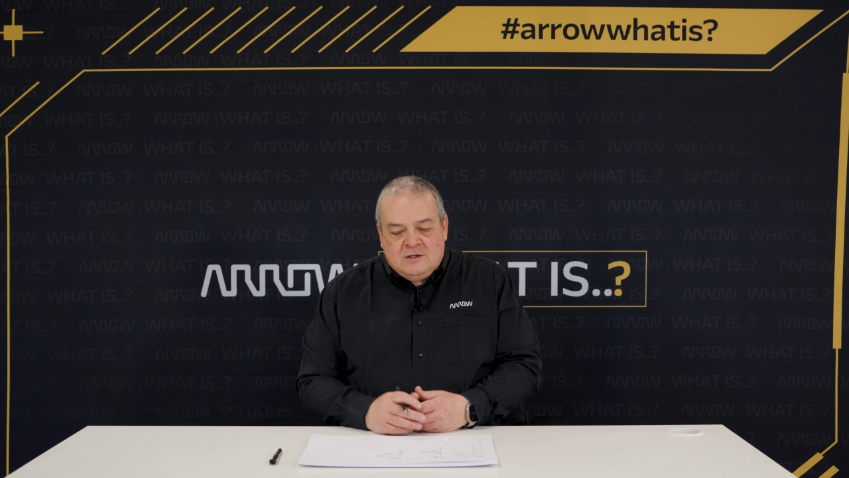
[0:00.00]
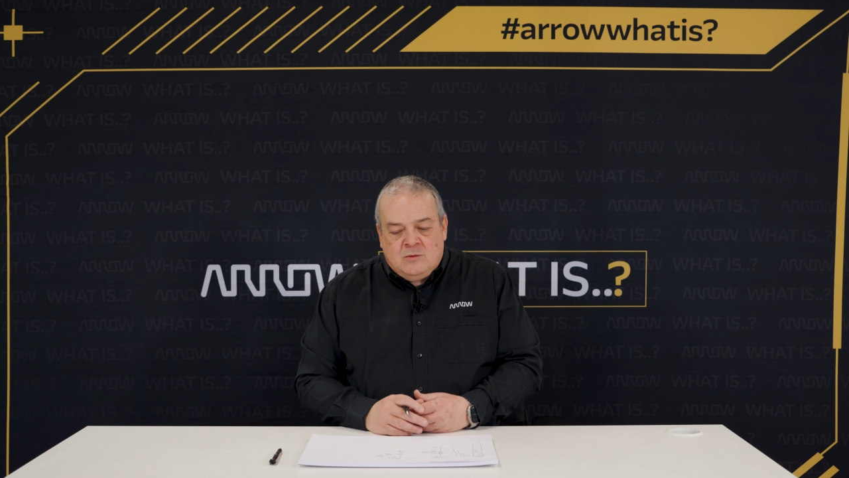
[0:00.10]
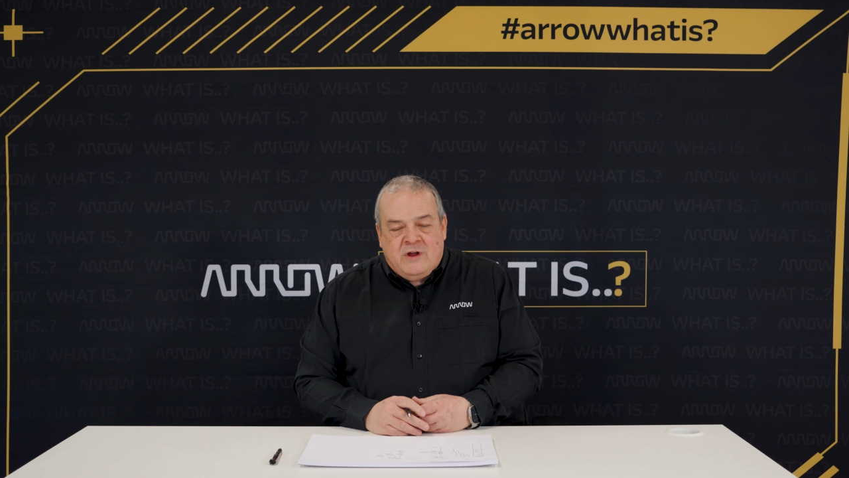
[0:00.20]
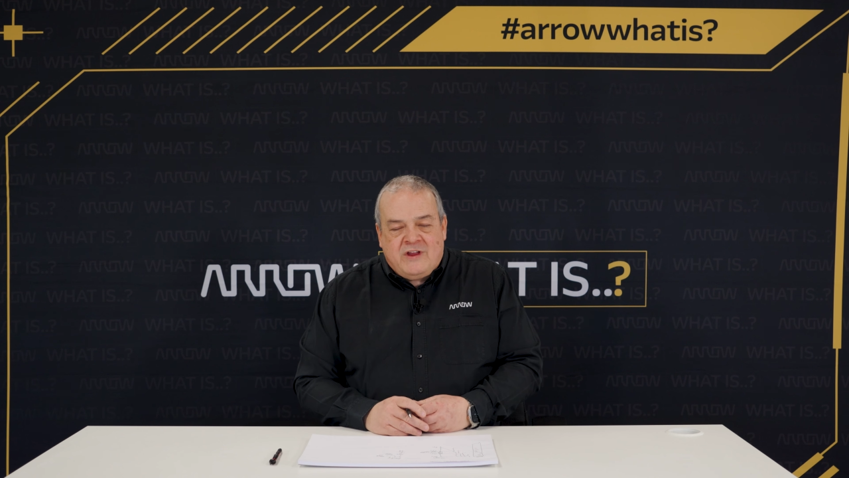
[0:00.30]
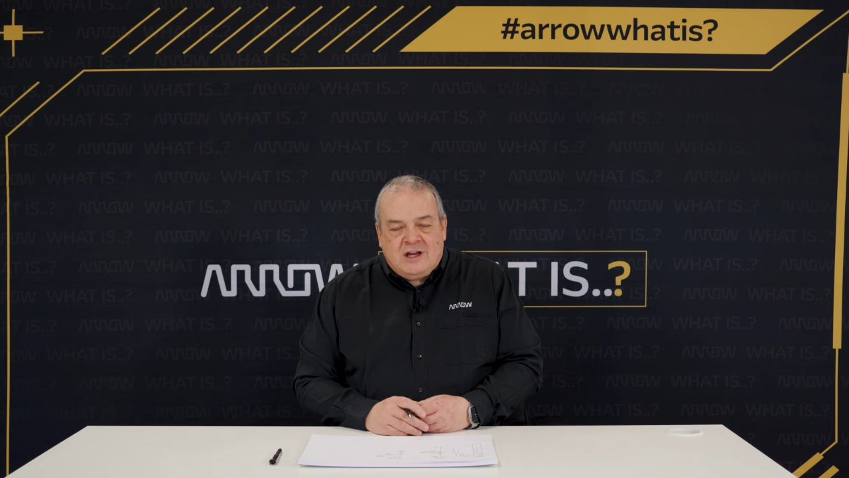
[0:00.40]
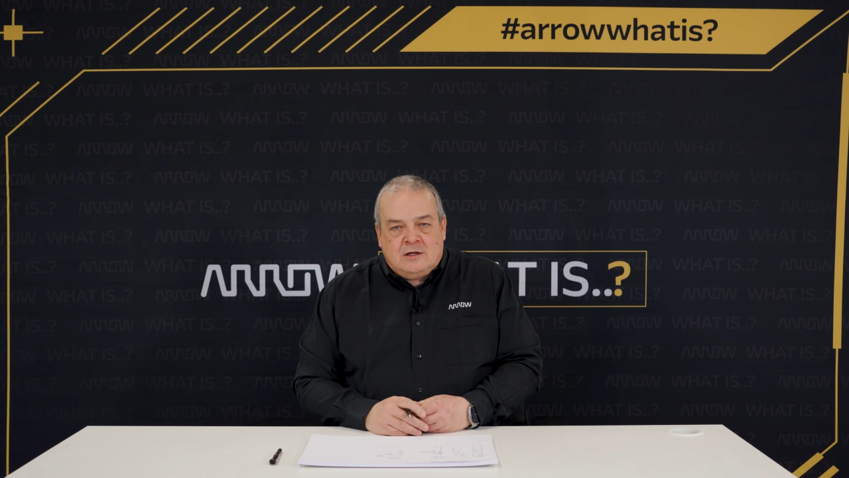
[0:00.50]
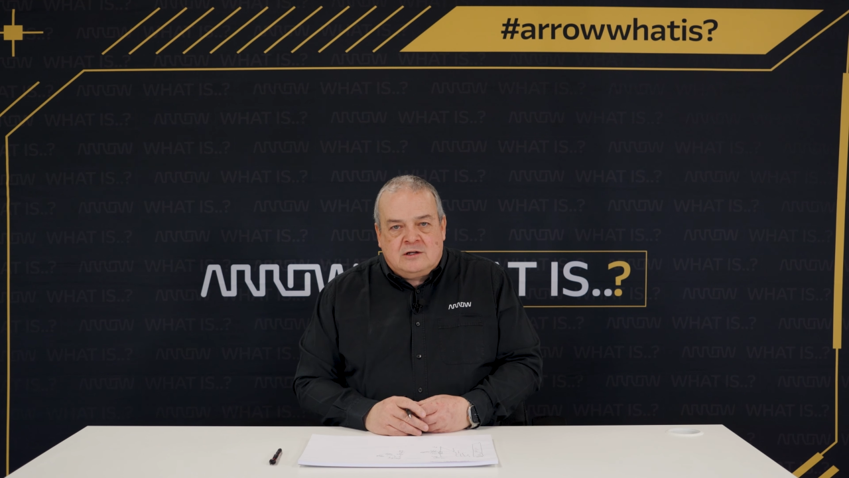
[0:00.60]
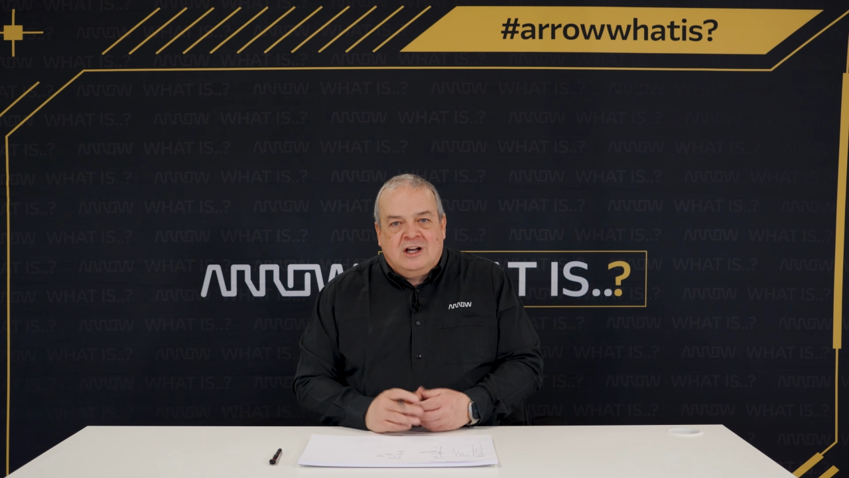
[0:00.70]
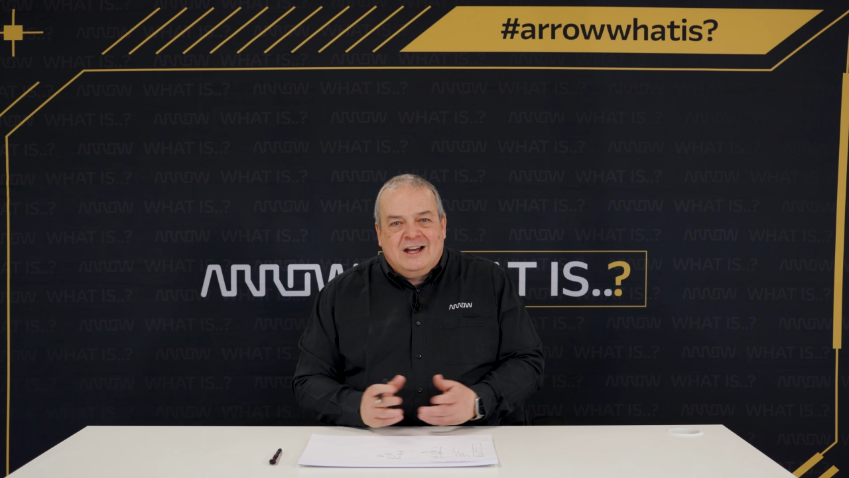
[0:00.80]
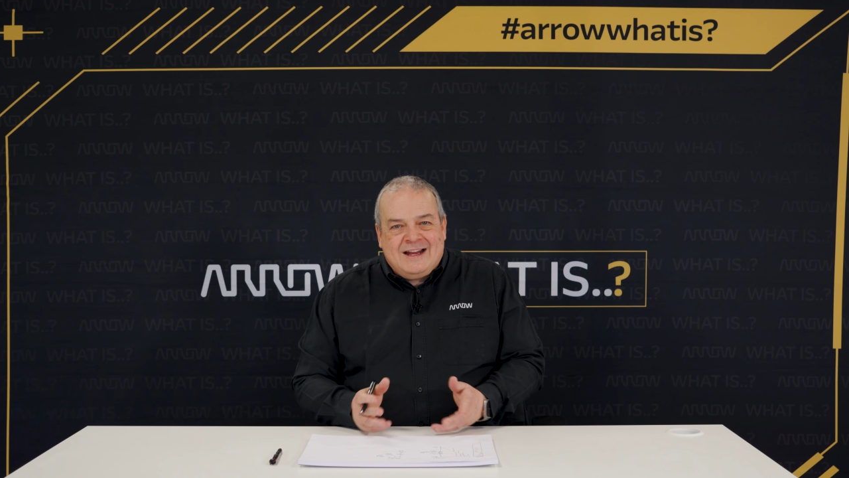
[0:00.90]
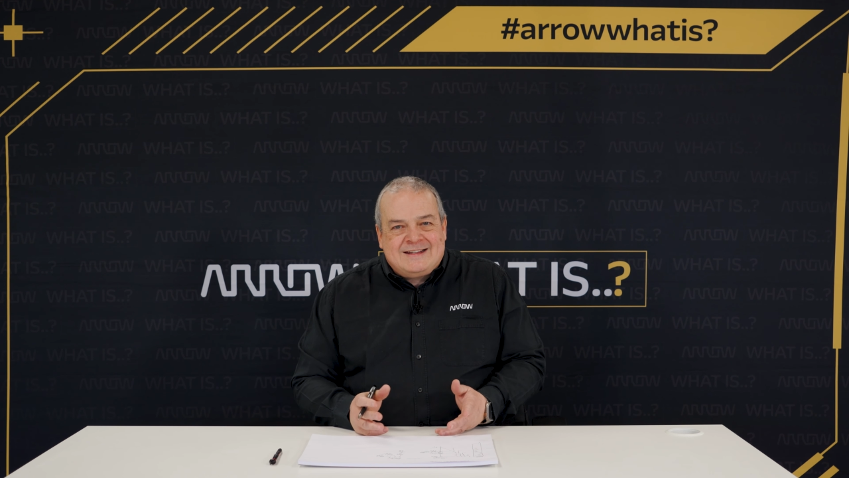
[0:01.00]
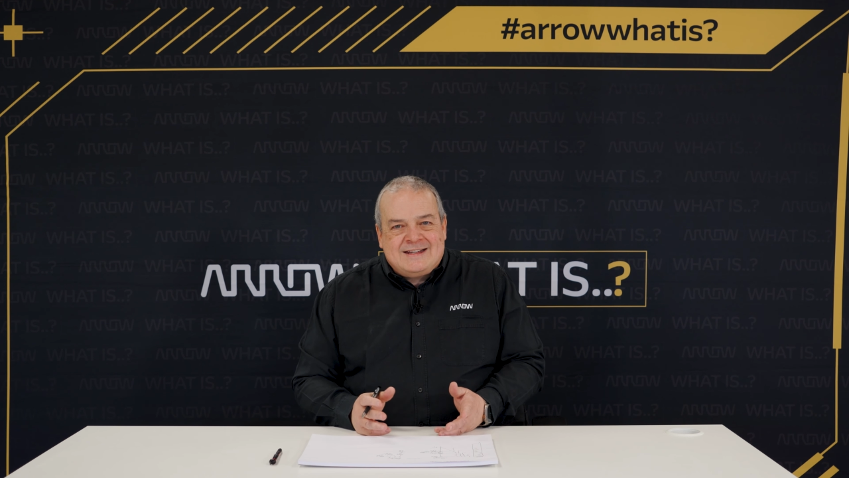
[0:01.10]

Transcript: where they can collect